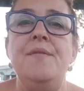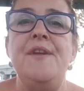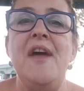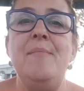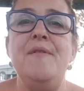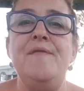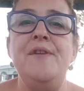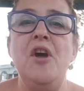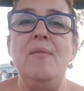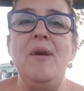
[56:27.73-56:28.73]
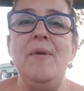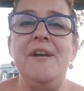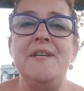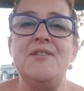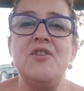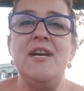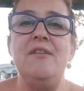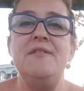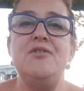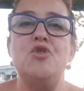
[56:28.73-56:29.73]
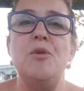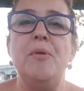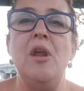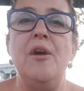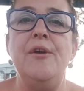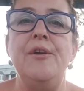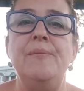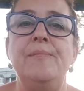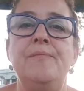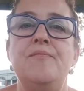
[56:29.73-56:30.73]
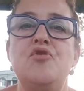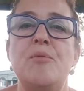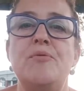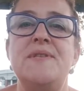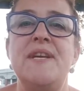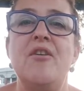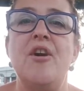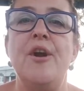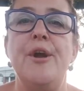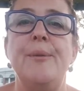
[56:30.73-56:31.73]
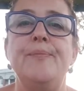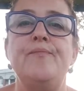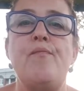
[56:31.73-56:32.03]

The number for 911 in Australia is 000 000.